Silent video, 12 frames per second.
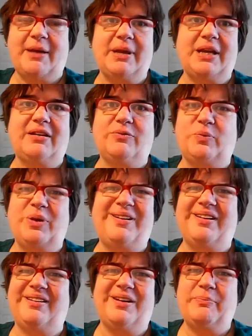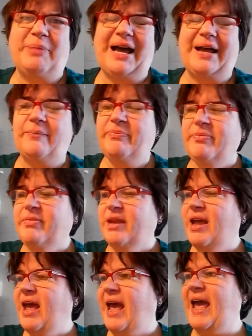I mean, really good buy.
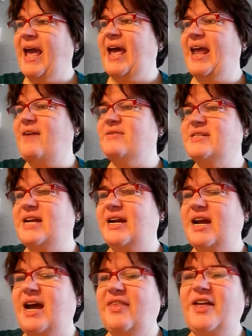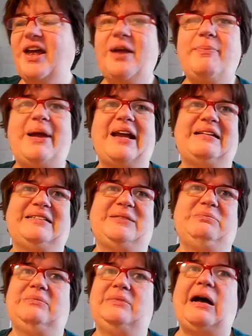And I was like, I thought I'd make
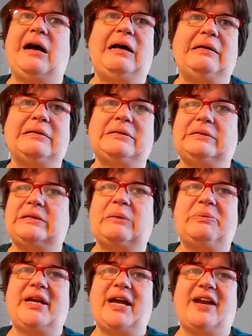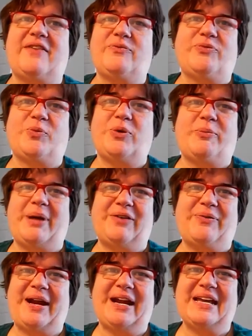some dolls or something out of them for one of my
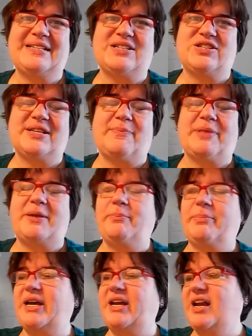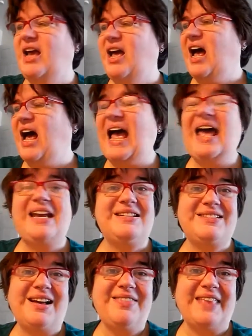grandkids or something, but I
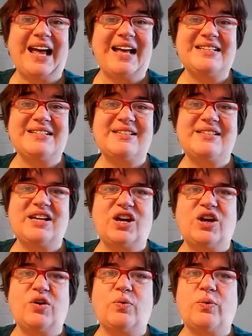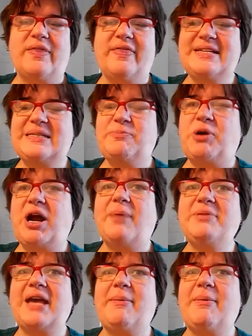hadn't done that. So when this
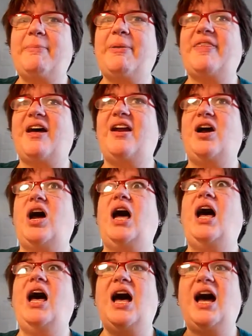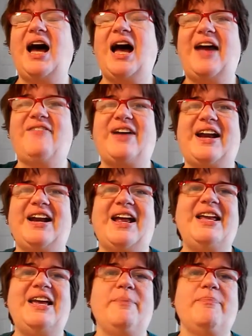prompt came up, I thought, aha, I've got an
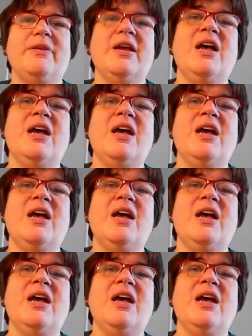idea.